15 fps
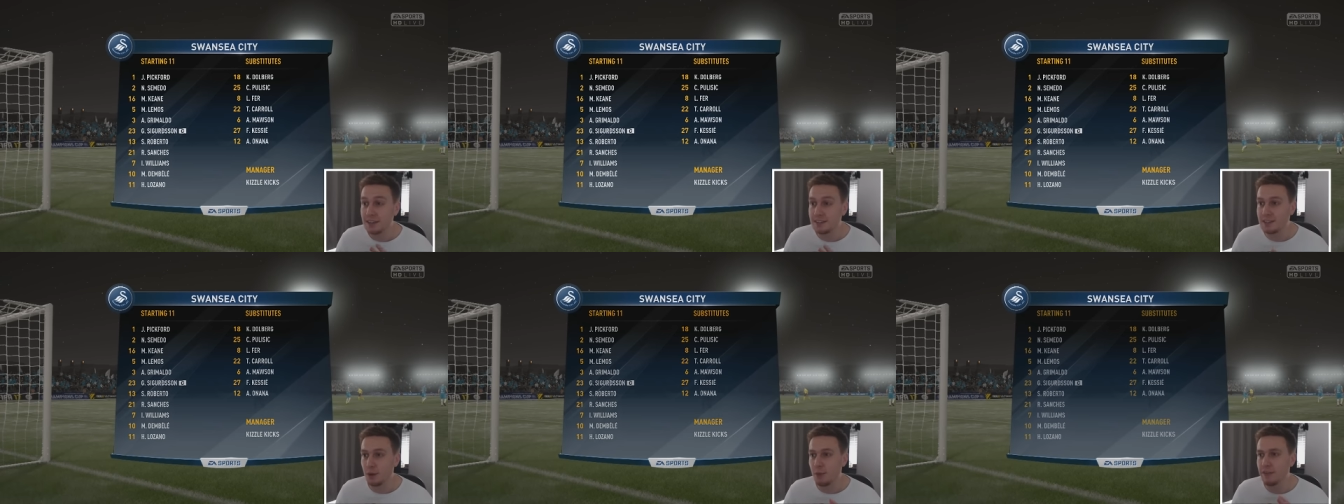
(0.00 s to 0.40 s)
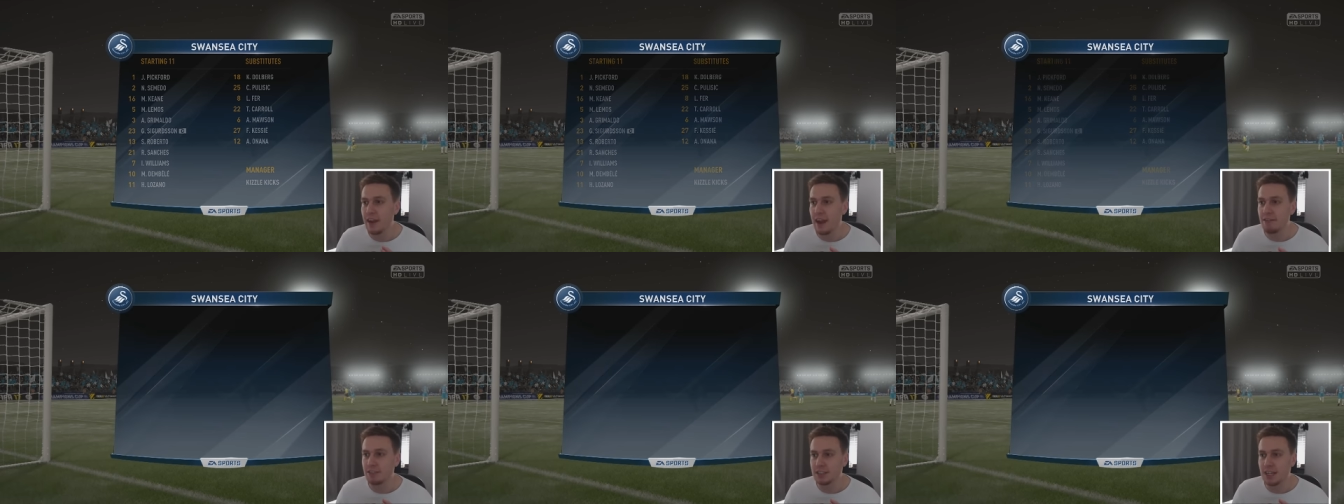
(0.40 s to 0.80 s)
until we've
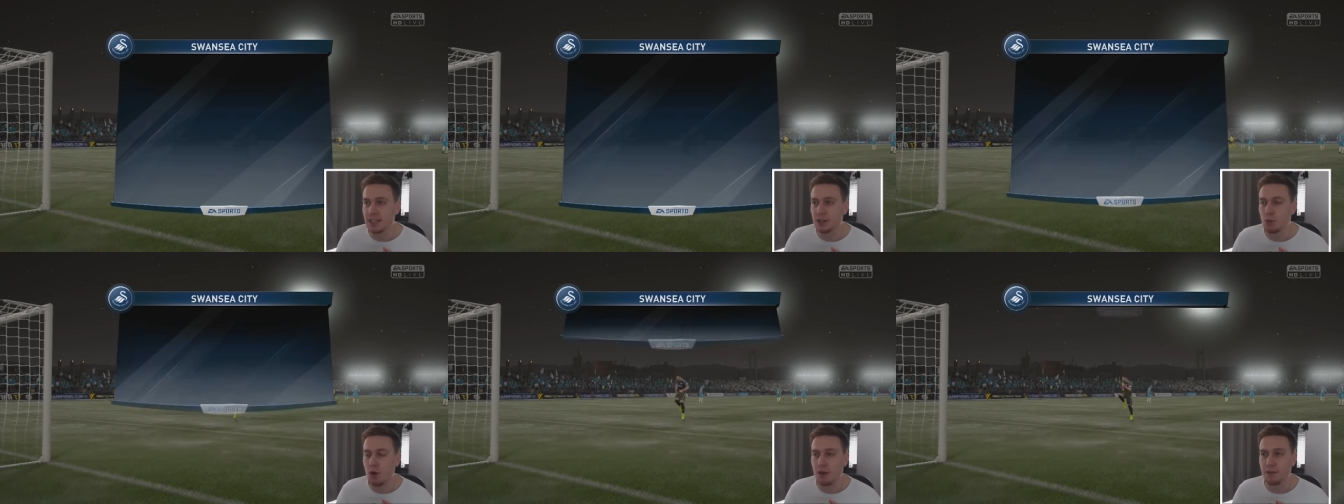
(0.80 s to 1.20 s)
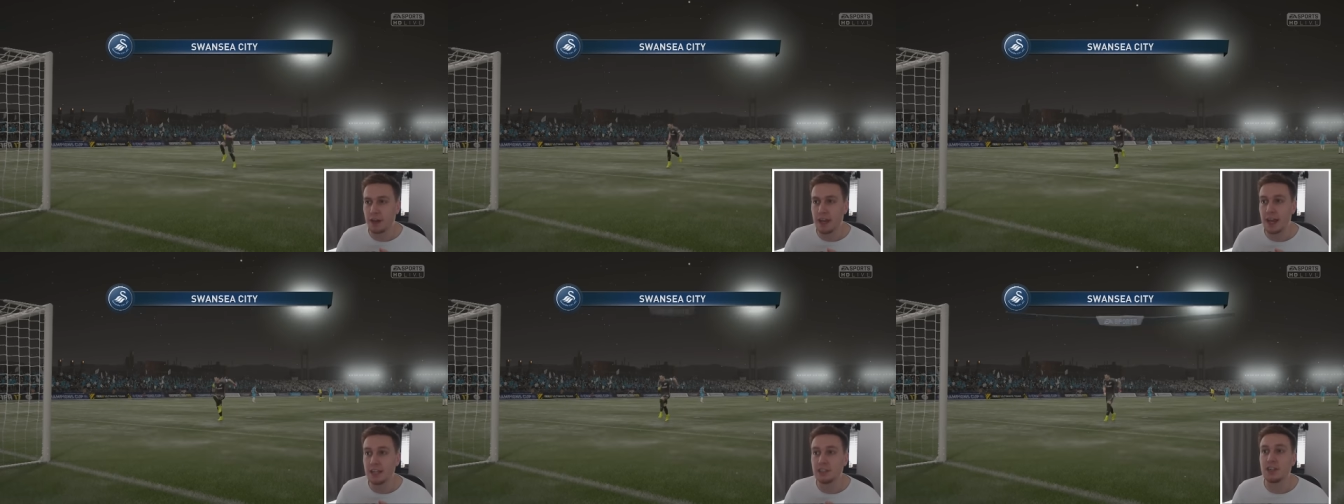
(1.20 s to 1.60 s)
guaranteed
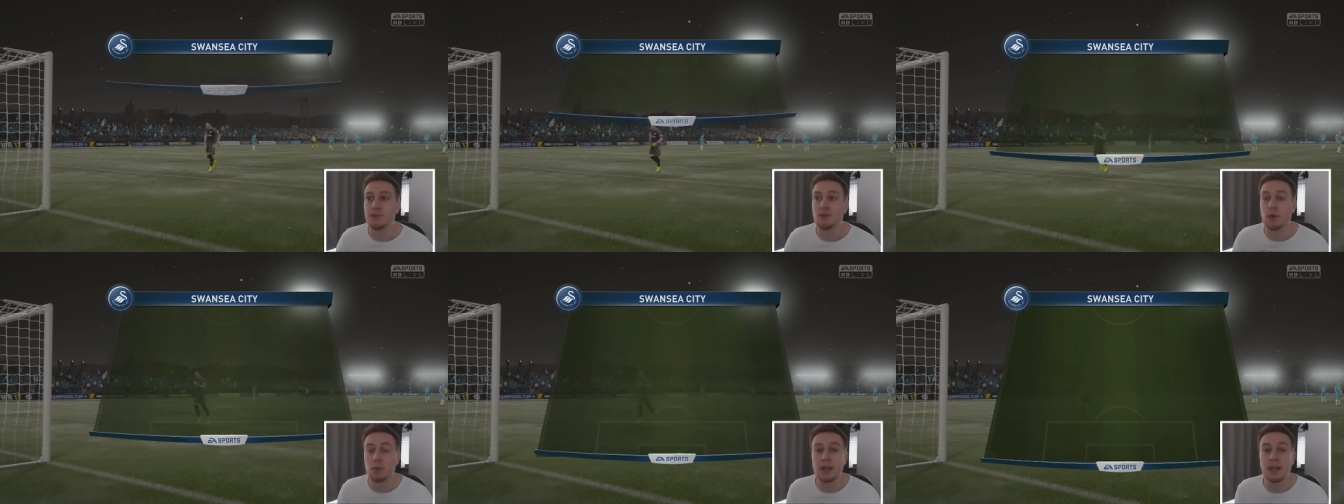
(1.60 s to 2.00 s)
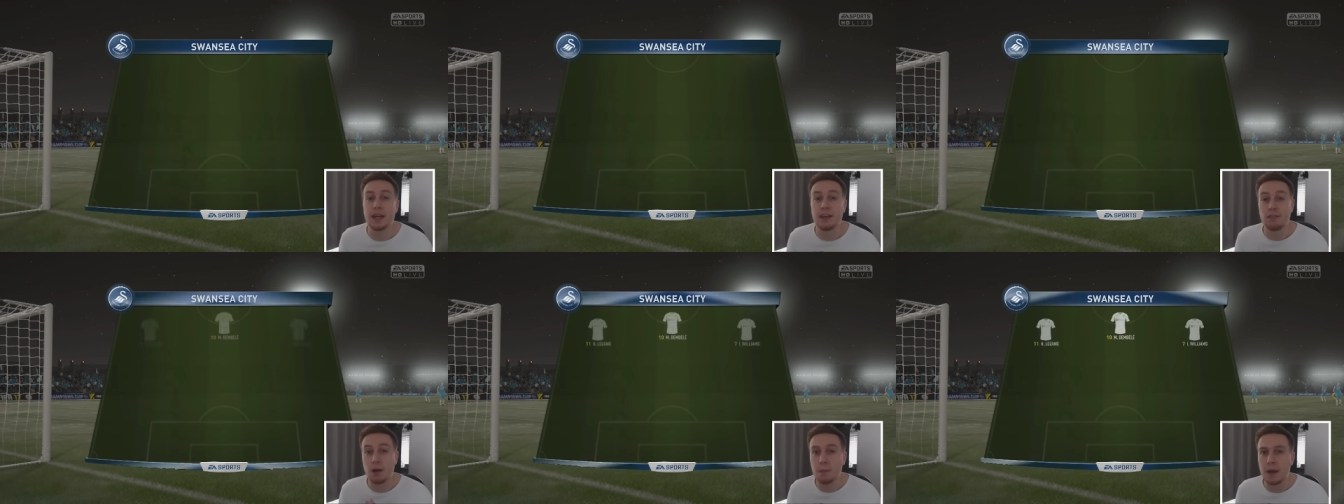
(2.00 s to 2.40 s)
qualification. If we win
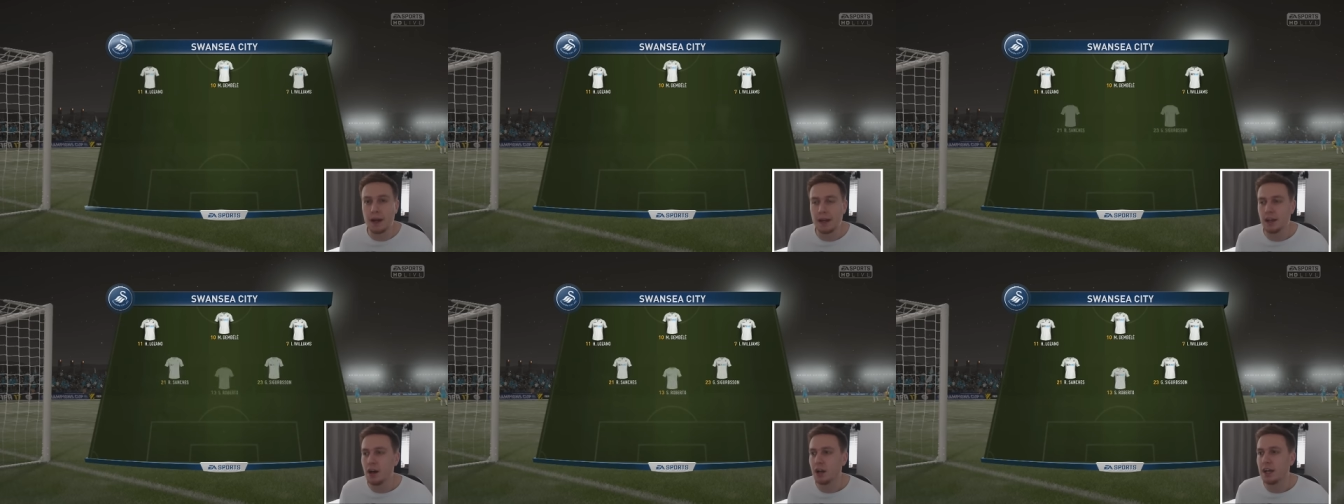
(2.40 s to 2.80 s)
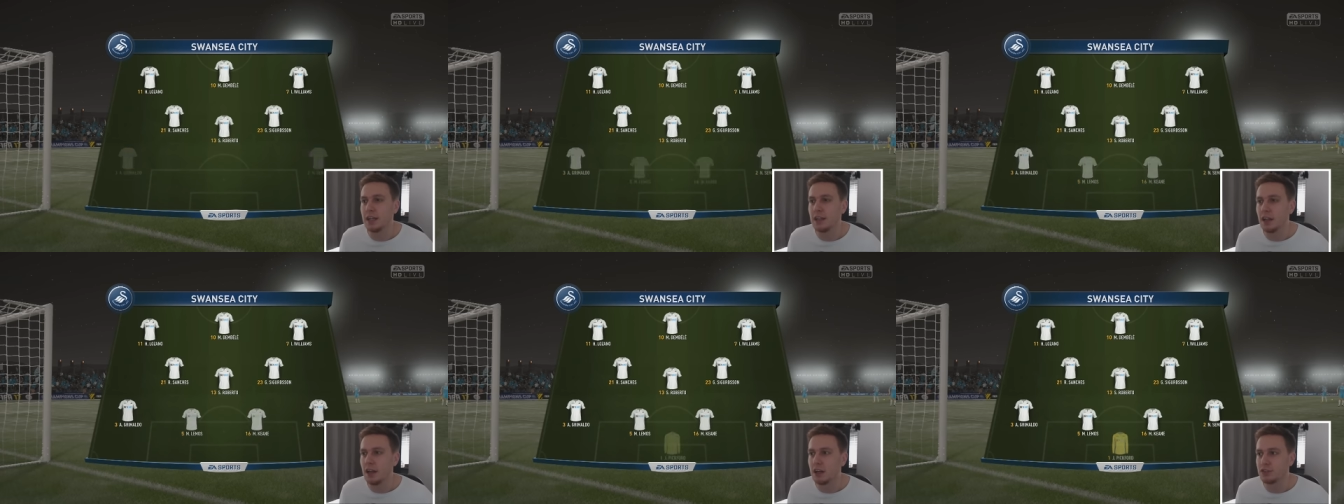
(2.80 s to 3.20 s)
here, I'll play Onana
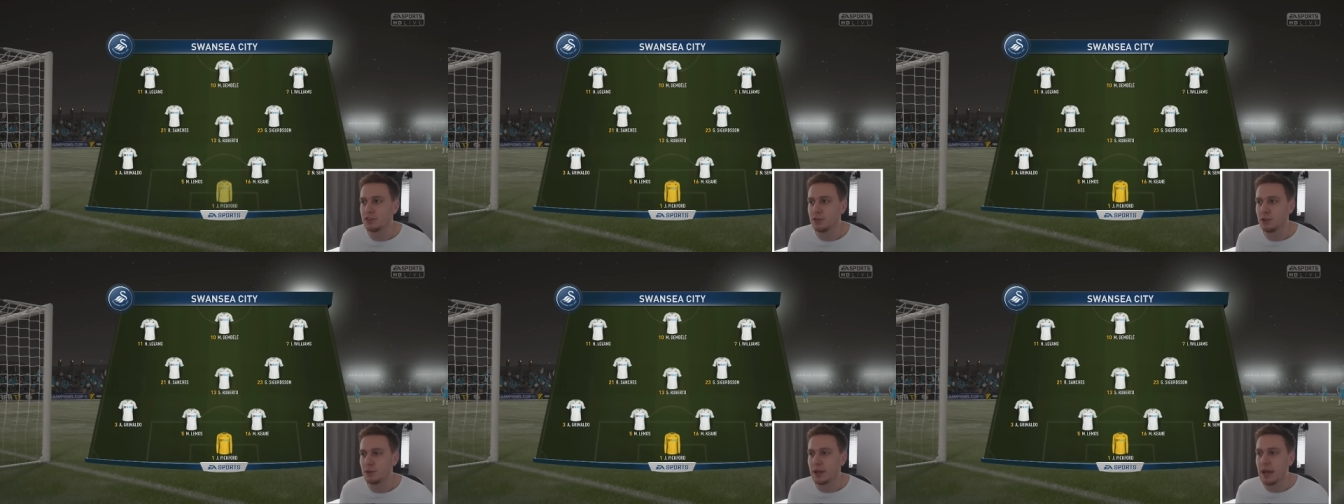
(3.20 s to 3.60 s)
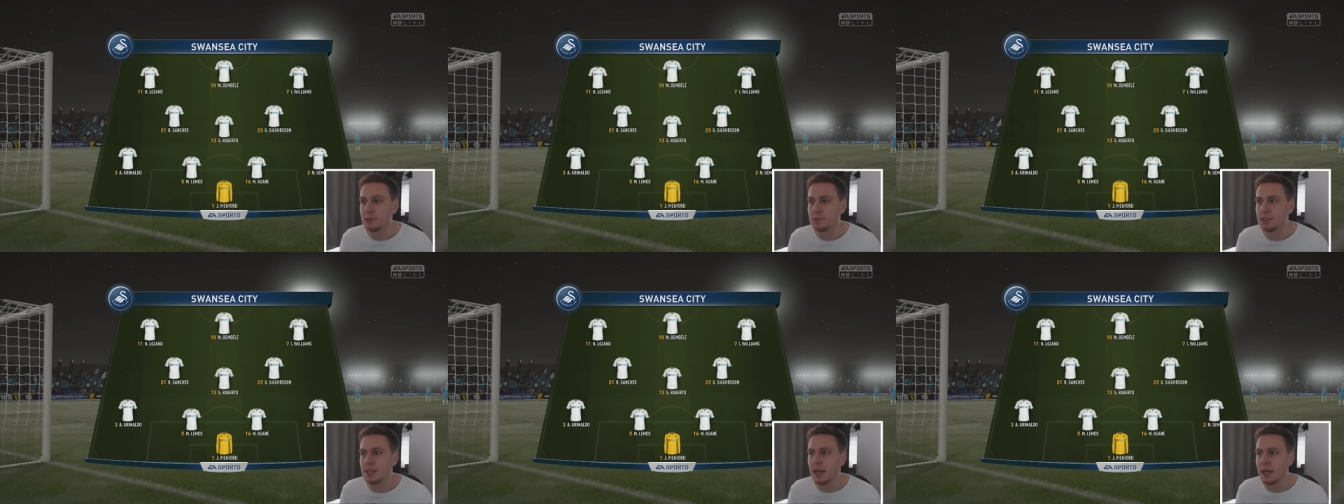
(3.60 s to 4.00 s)
in the last two
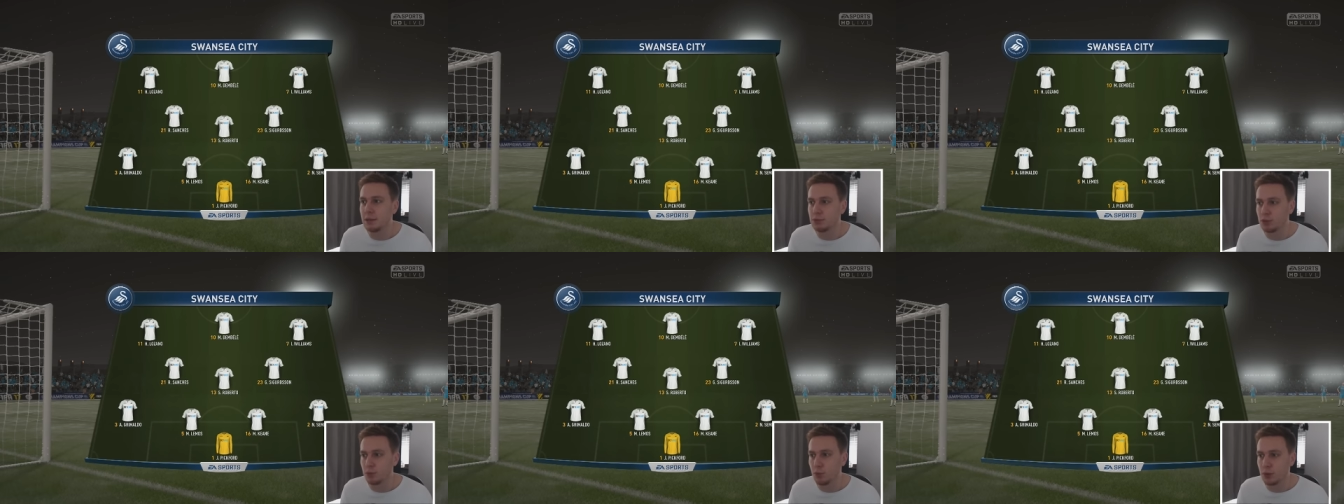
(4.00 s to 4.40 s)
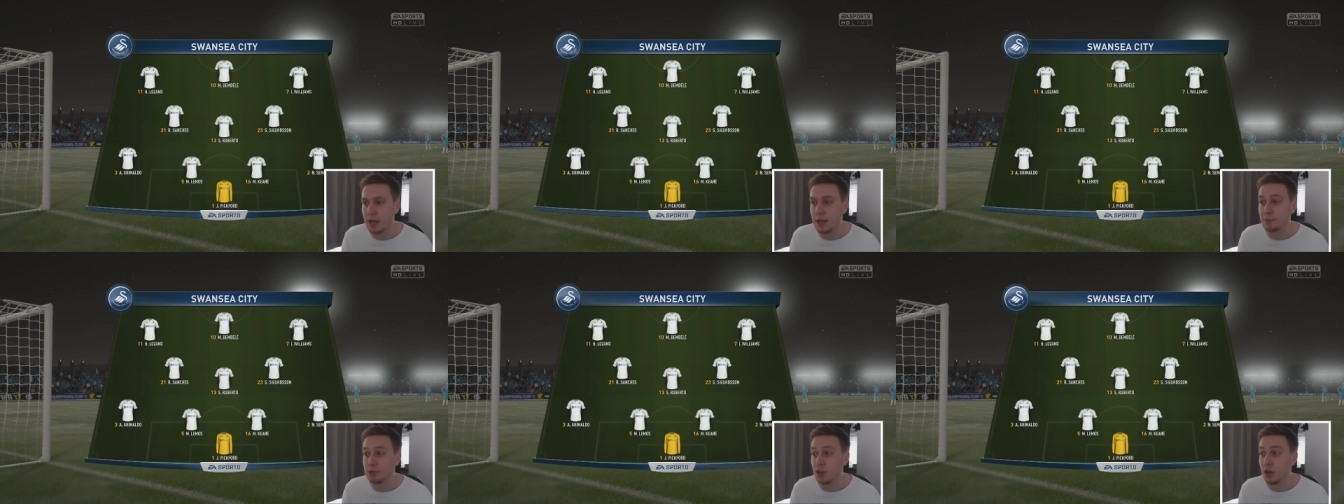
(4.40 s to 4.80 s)
games to get him some more
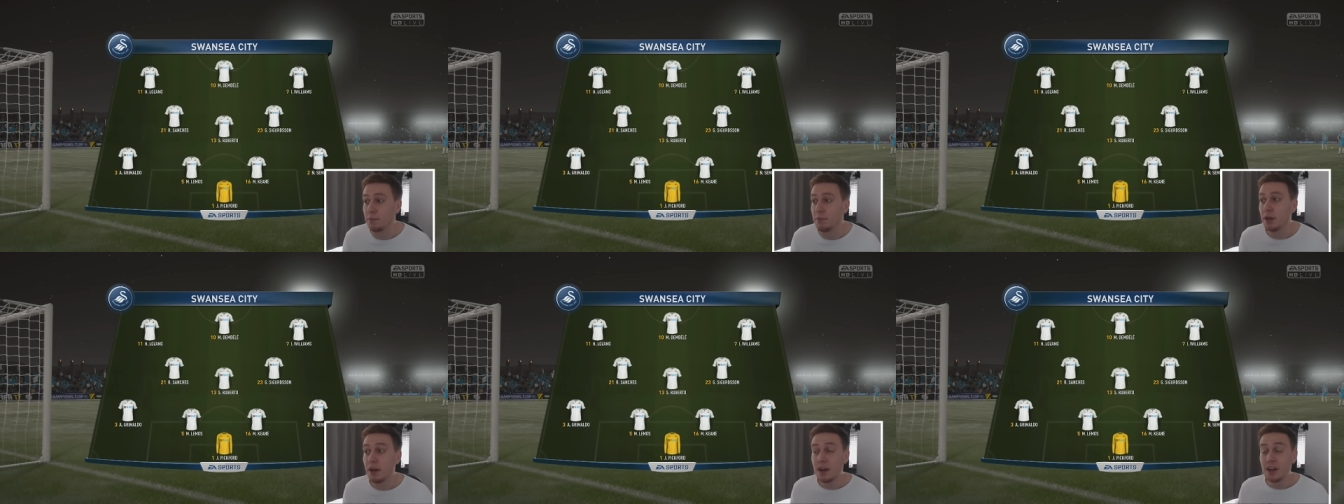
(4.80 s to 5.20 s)
game time.